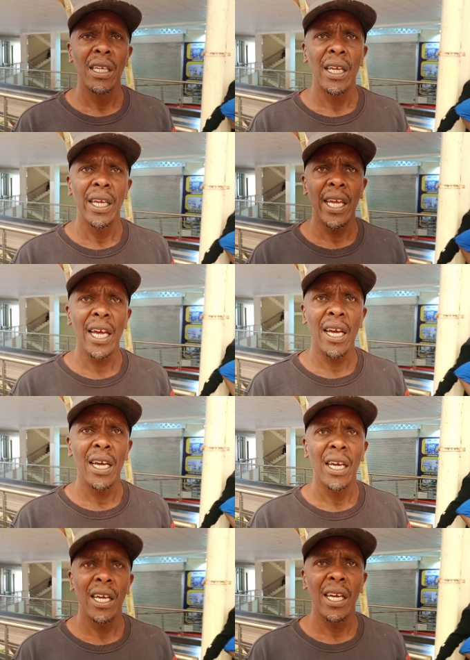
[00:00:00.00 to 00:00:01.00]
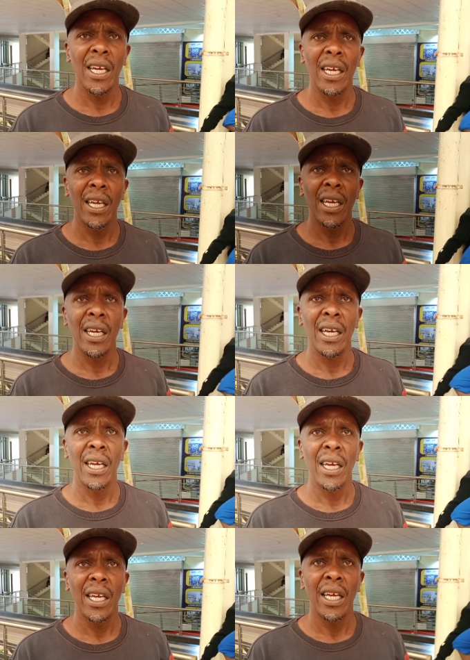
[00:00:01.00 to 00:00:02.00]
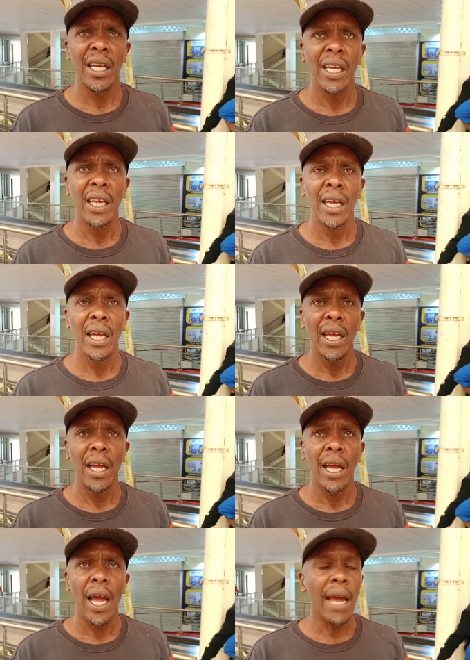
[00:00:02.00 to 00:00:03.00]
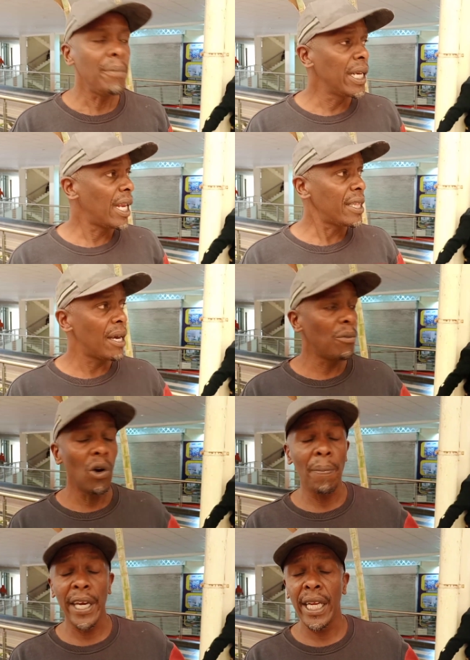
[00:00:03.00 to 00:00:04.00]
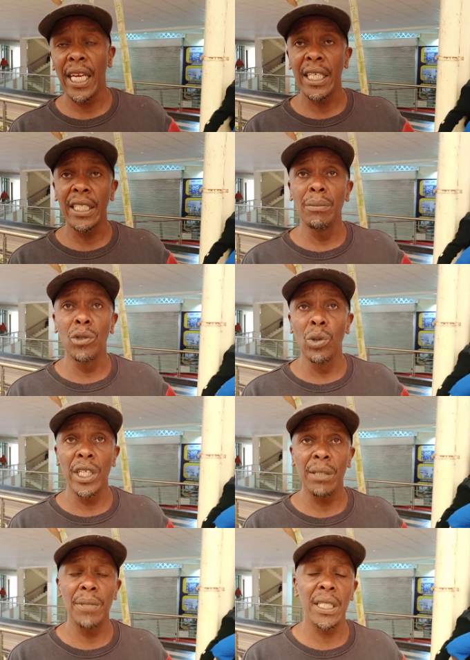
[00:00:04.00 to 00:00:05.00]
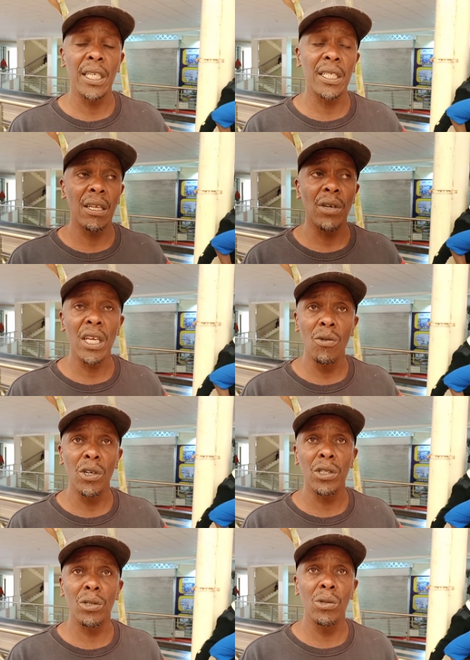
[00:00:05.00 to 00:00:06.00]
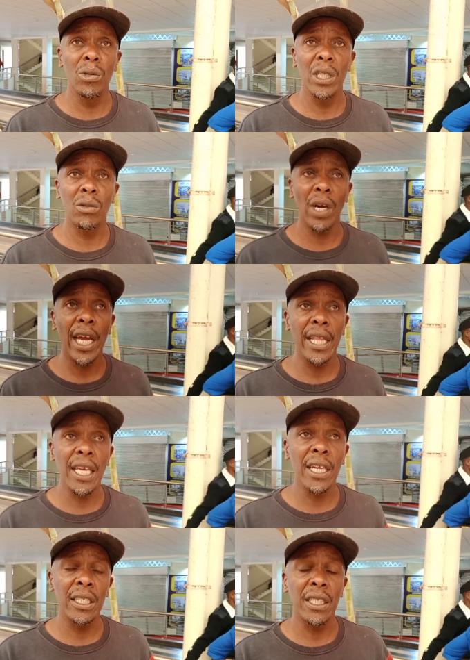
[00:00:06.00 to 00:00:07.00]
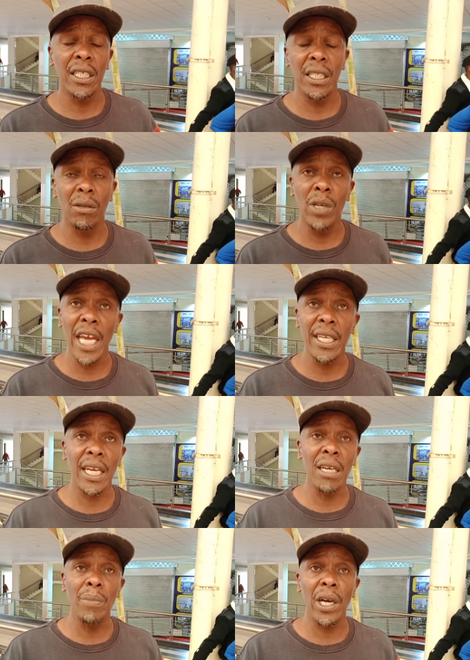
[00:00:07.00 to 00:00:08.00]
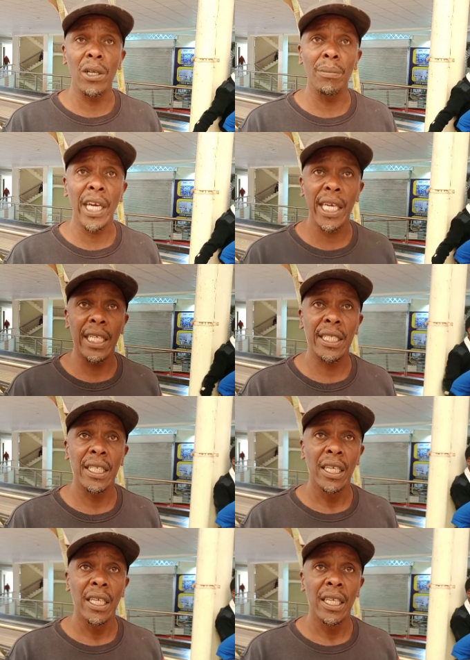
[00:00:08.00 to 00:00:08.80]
What would you like to see going forward? I mean, let them open and let him do his business the way he wants to do it. Why are they restricted? We are in a liberal market.